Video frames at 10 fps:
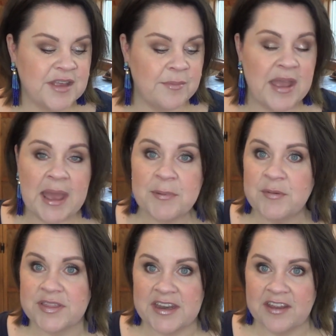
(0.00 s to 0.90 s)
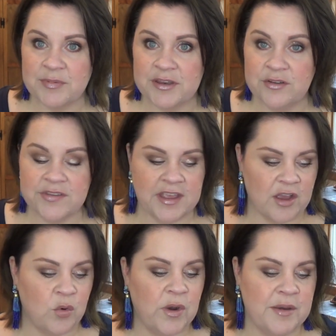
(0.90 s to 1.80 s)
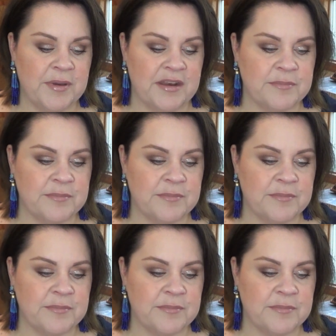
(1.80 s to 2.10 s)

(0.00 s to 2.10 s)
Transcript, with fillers: I'm happy with it and I've been using it quite a bit.